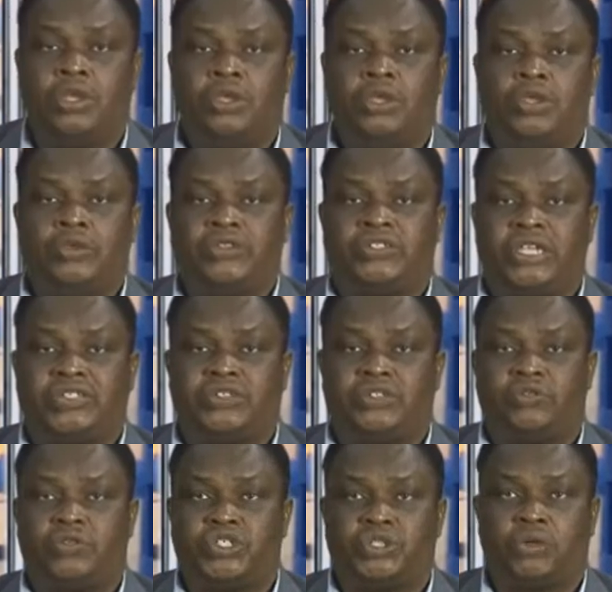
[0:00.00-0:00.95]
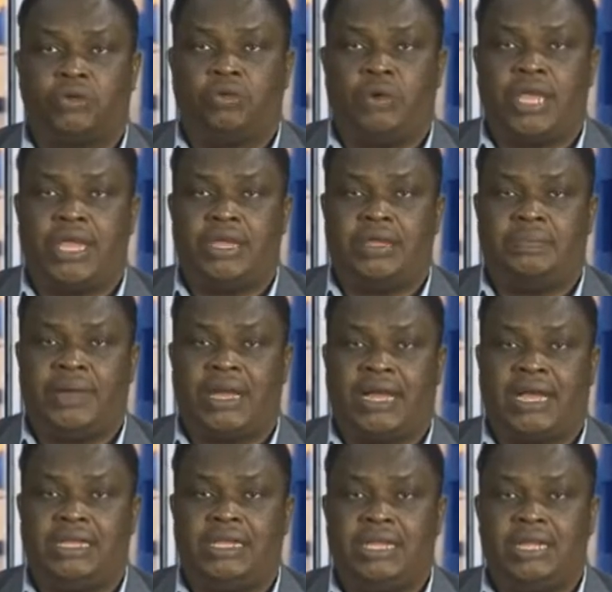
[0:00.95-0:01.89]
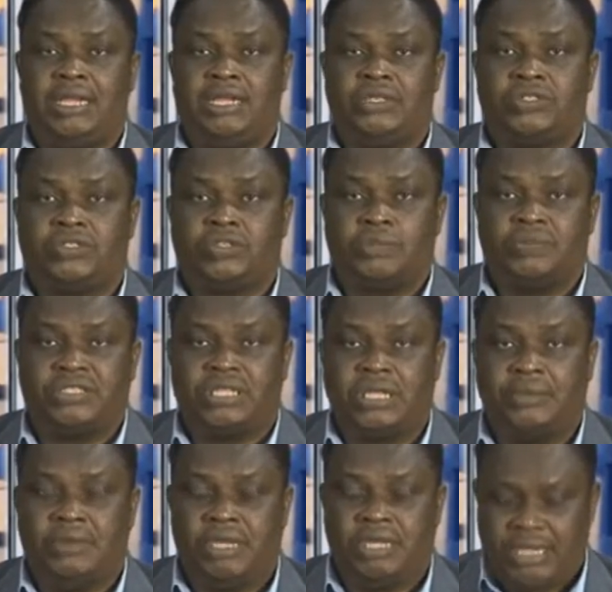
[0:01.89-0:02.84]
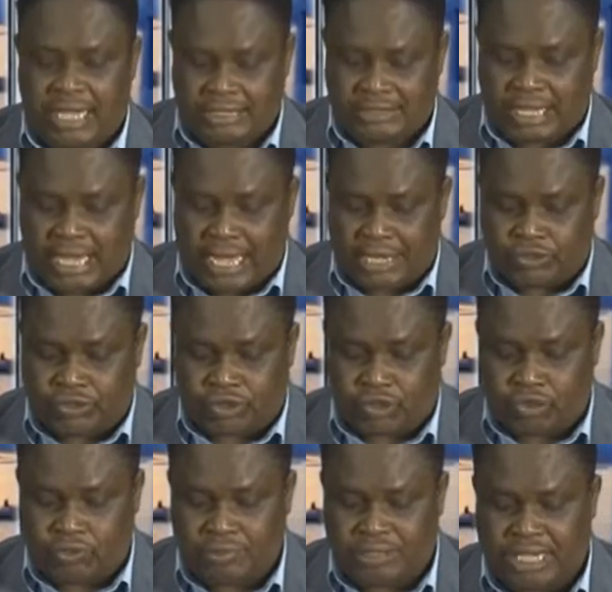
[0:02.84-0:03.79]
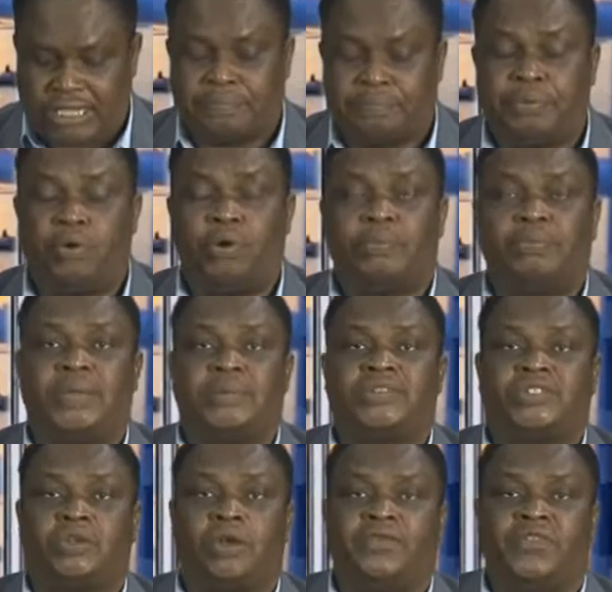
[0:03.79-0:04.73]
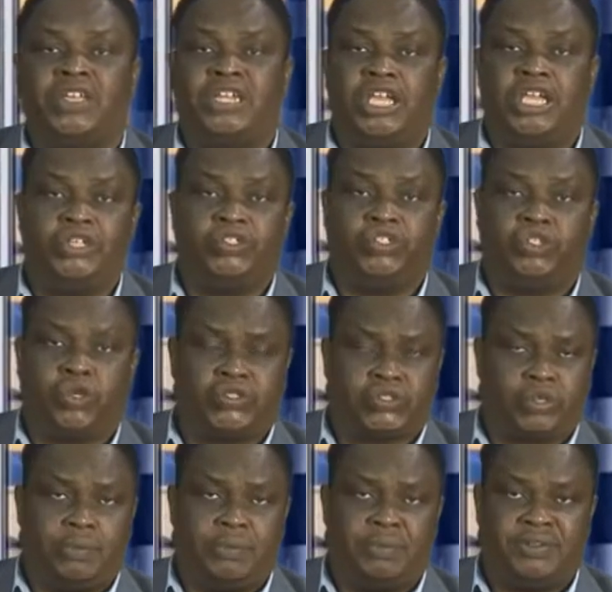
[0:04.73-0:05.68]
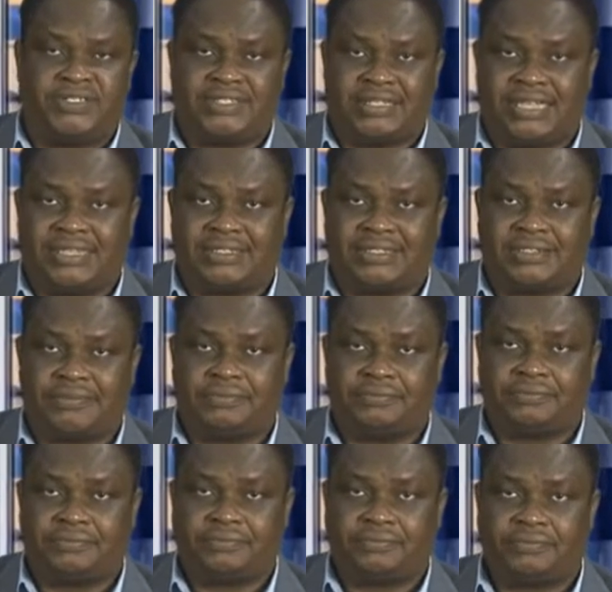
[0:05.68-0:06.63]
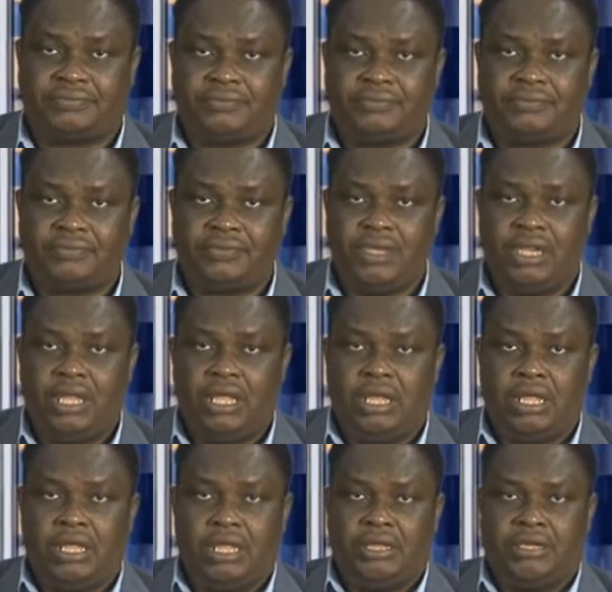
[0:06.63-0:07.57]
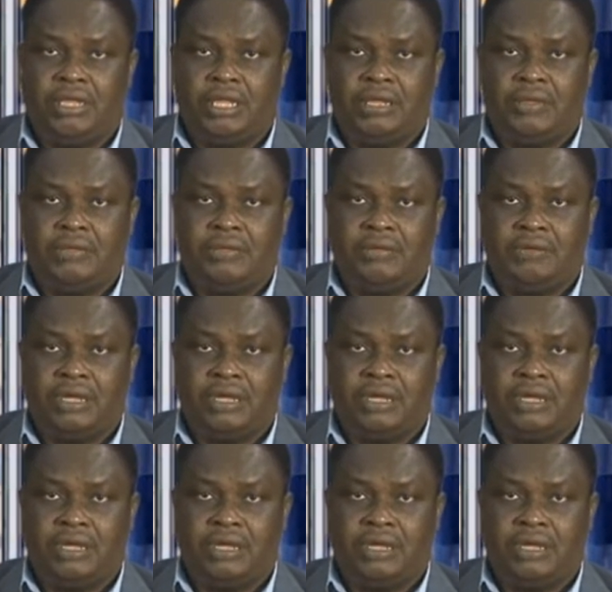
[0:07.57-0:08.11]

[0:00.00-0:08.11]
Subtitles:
you see a situation whereby some team leaders assume that problem solving is just common sense. They